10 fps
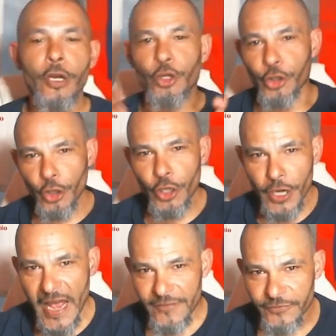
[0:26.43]
Good
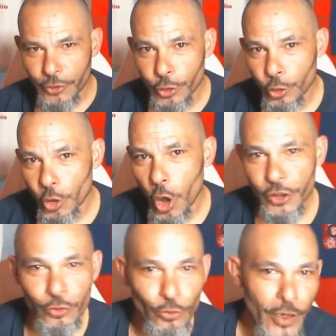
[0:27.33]
afternoon, all
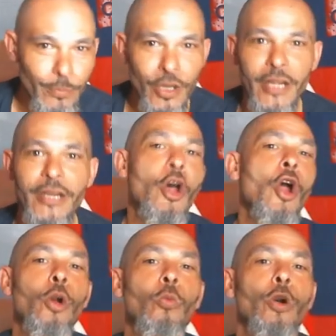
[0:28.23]
you red-blooded,
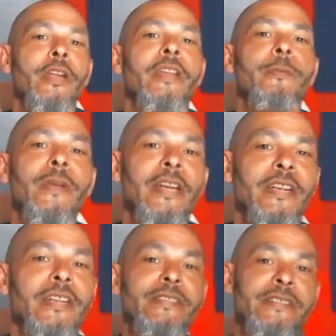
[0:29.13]
hard-working
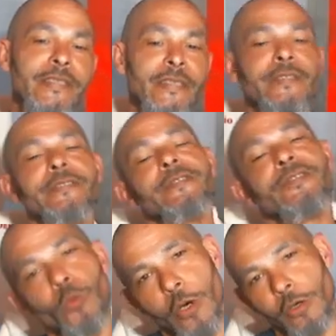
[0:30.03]
American citizens.
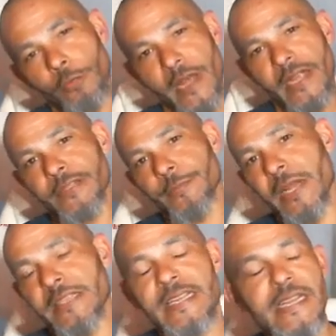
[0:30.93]
Welcome back to my
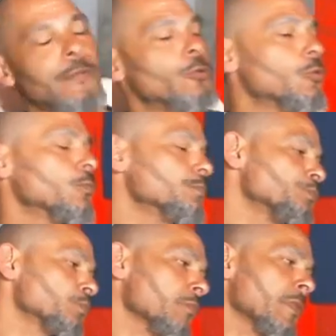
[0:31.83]
table.
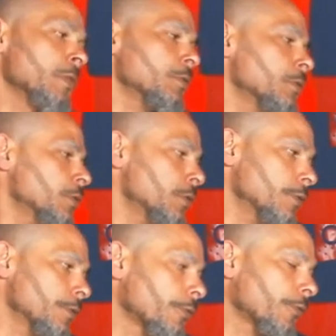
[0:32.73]

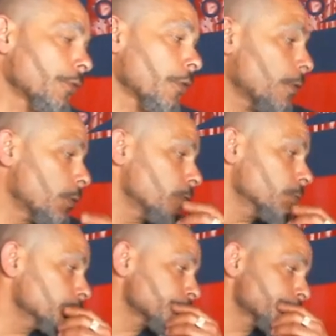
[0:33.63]
So,
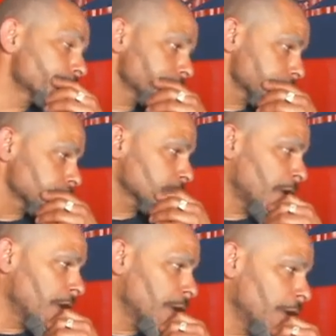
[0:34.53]

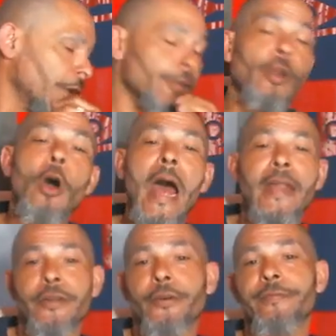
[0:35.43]
I
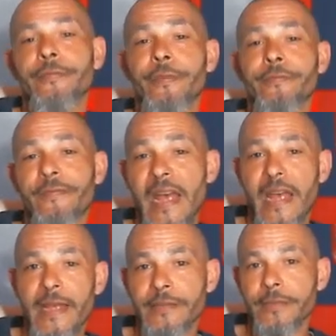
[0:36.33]
know for a fact